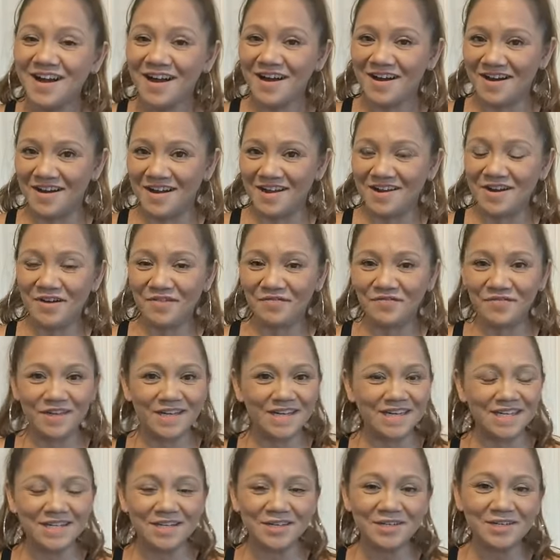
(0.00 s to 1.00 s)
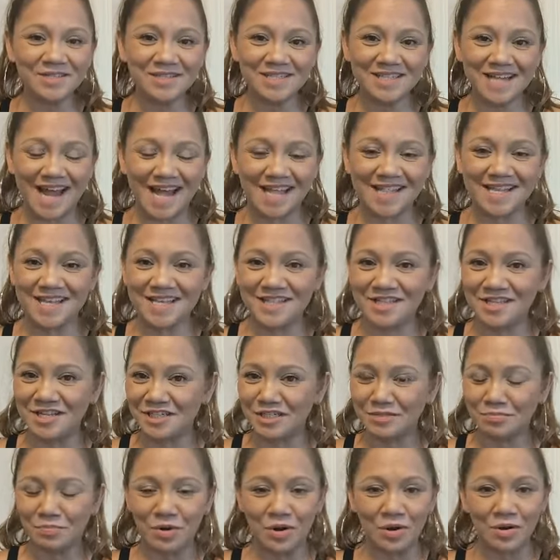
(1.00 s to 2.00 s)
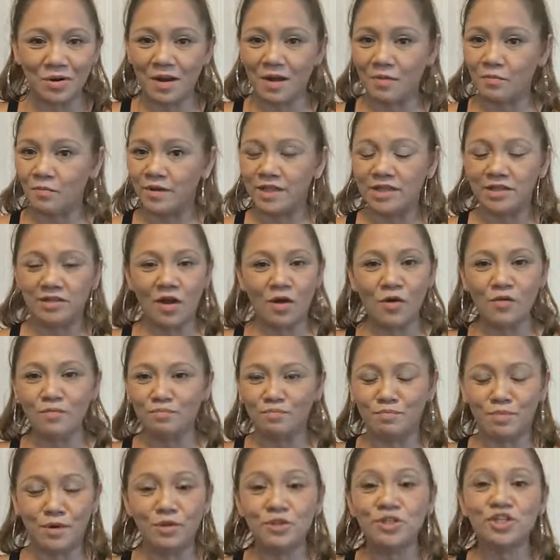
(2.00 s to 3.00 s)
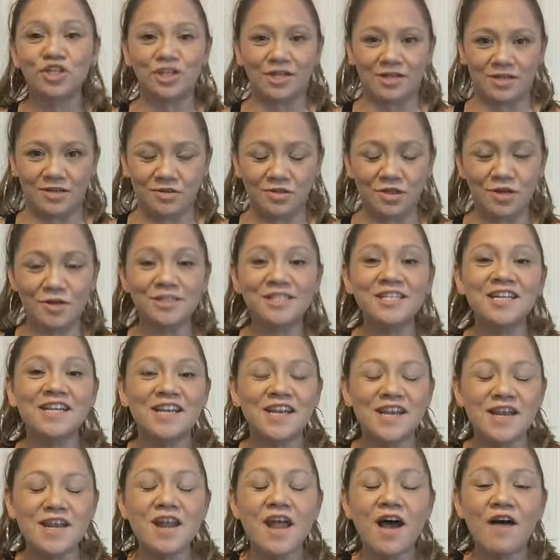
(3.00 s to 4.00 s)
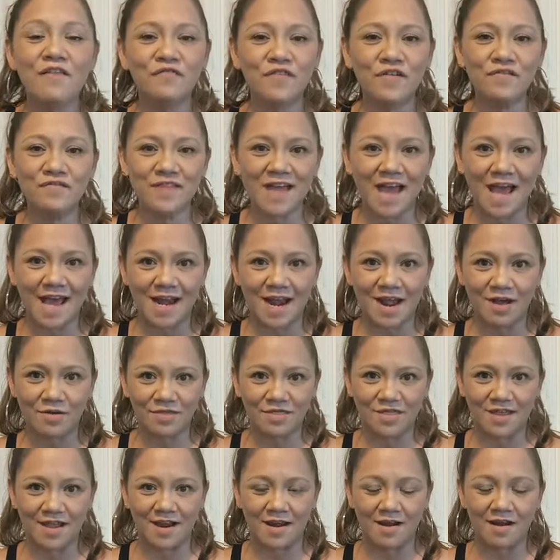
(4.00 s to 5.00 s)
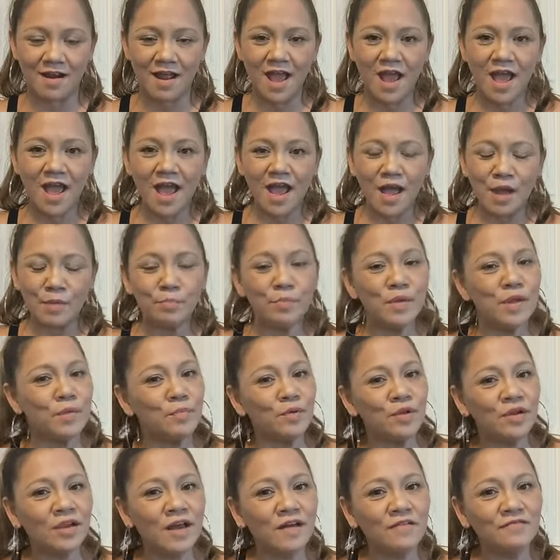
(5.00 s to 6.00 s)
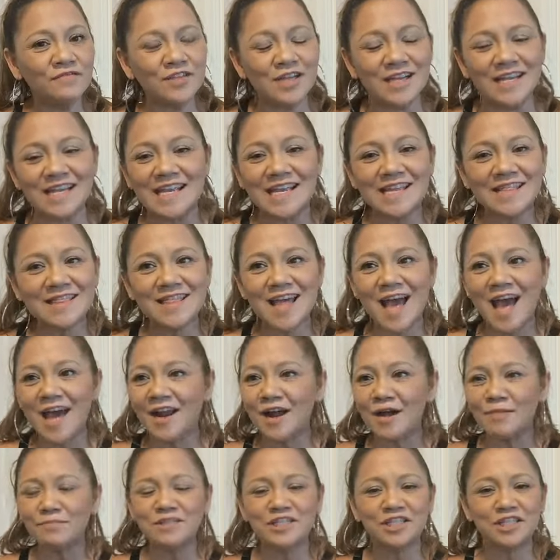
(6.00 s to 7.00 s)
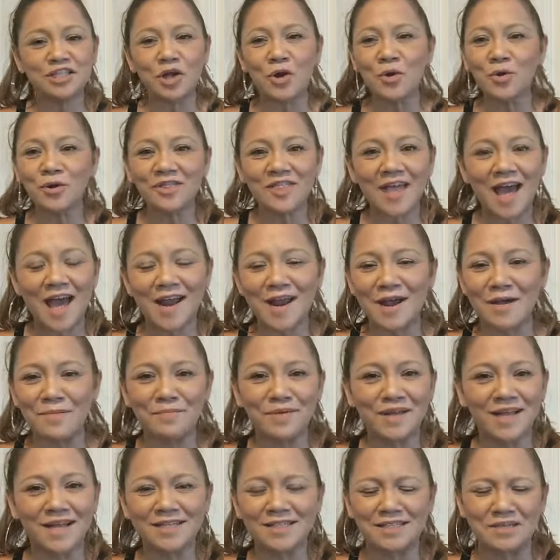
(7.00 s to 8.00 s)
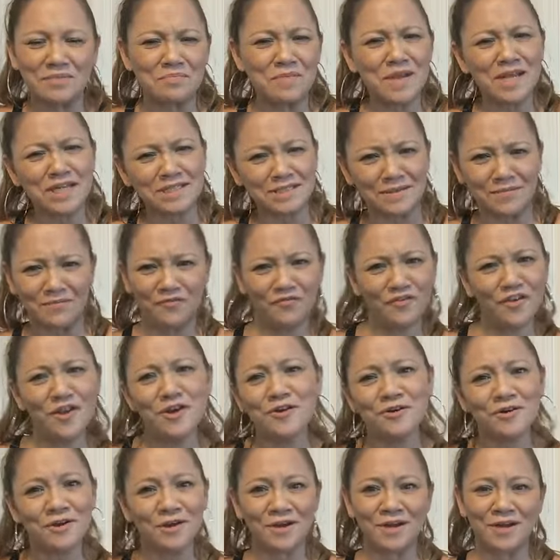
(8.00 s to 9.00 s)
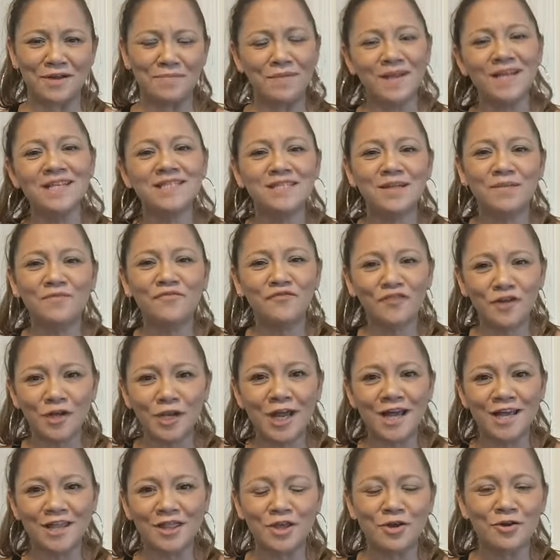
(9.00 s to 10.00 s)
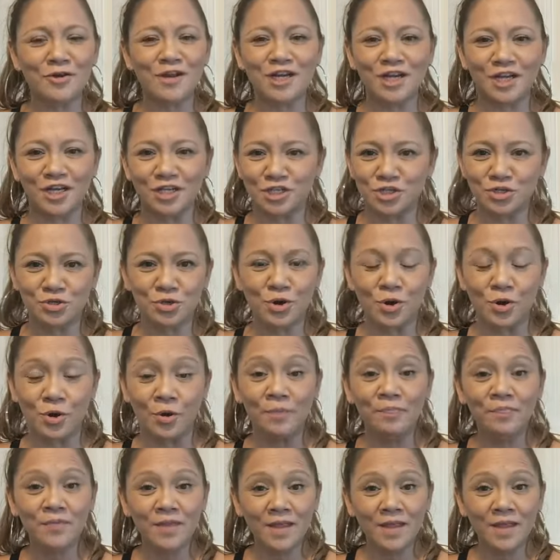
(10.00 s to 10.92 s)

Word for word: on our videos and in this program. We don't bullshit you. There's enough of that out there, and people love to eat that up, soak that up because it makes them feel good. It makes them feel like they're in control